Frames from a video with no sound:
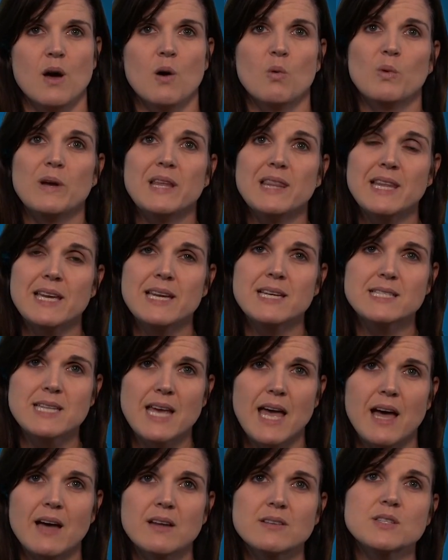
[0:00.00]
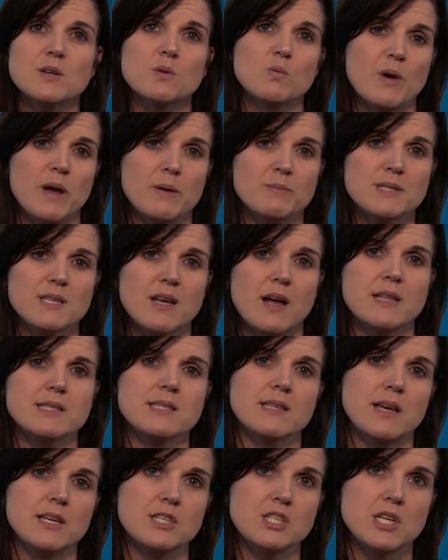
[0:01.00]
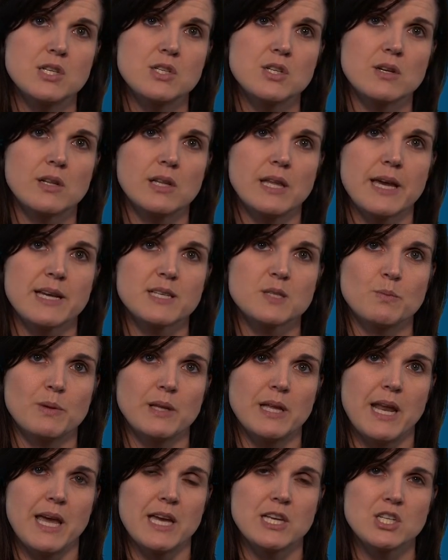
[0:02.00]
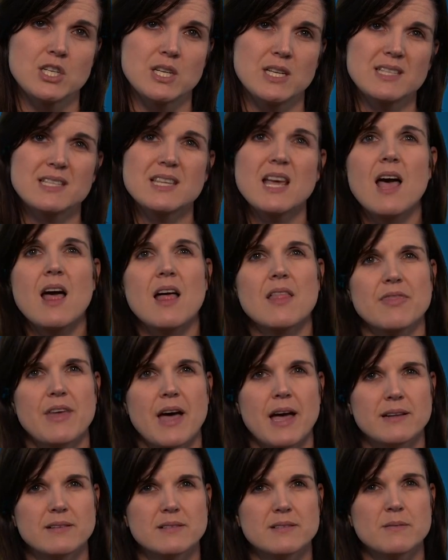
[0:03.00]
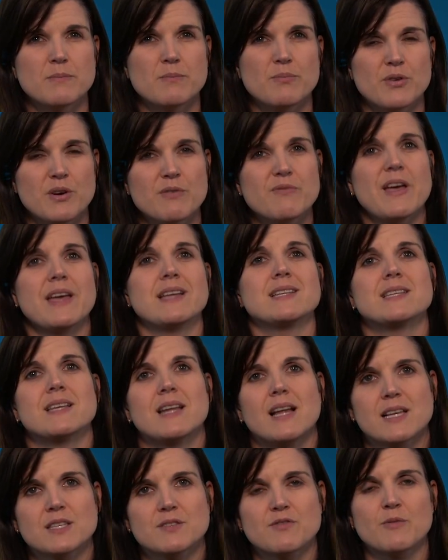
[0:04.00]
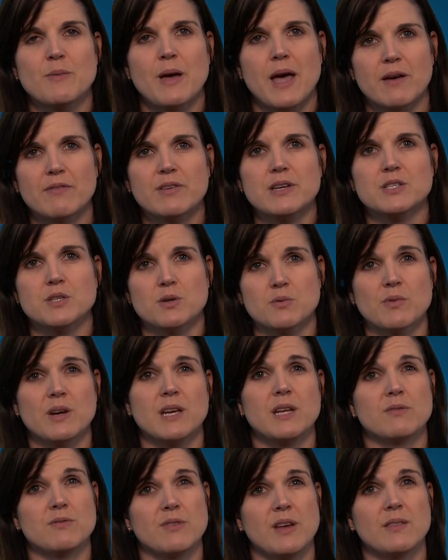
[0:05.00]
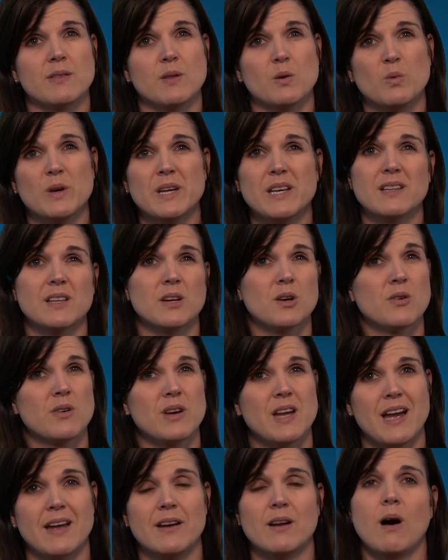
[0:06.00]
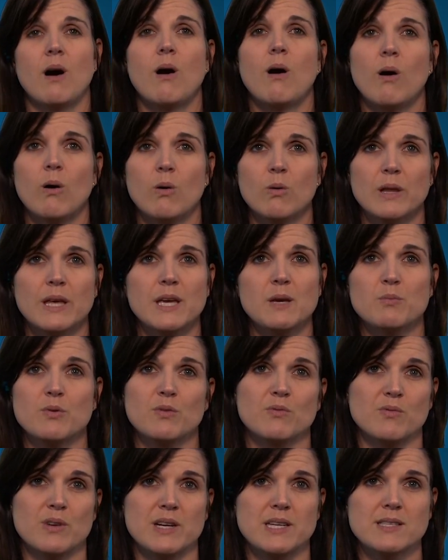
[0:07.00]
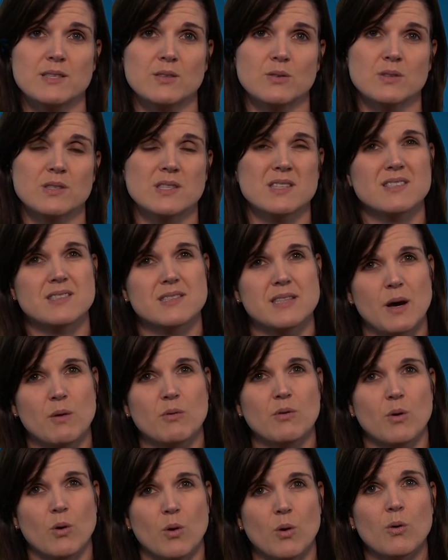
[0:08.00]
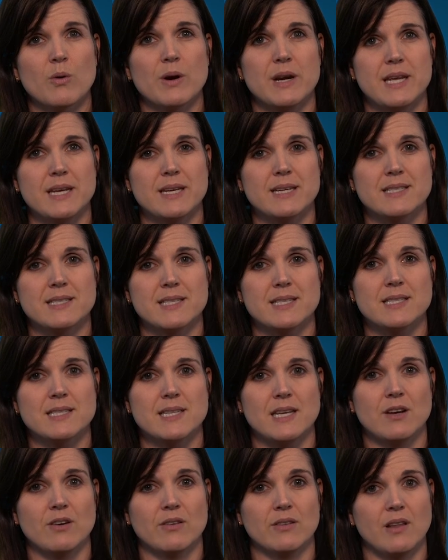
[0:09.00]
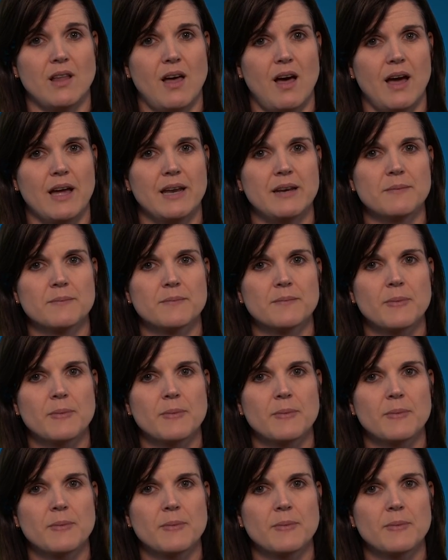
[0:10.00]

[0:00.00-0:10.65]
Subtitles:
We linked out to websites like Digital Explanations that prevented us from having to reinvent the wheel and create a whole heap of resources that were already existing online.